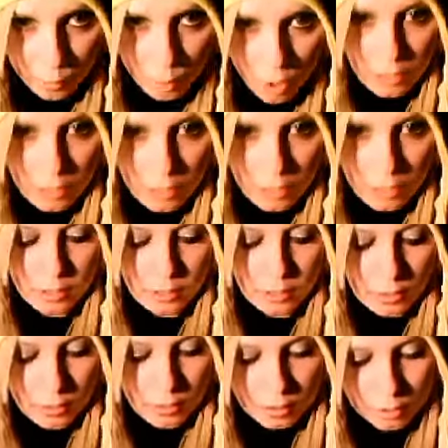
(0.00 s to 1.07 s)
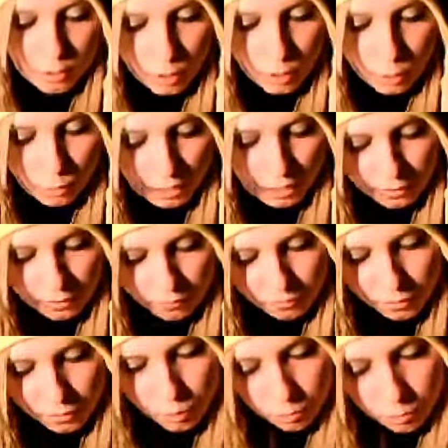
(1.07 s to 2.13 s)
part. You gotta
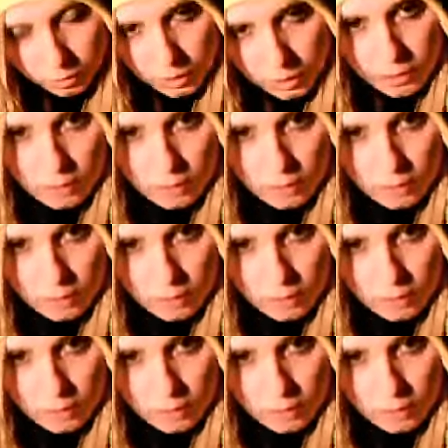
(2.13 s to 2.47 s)
fold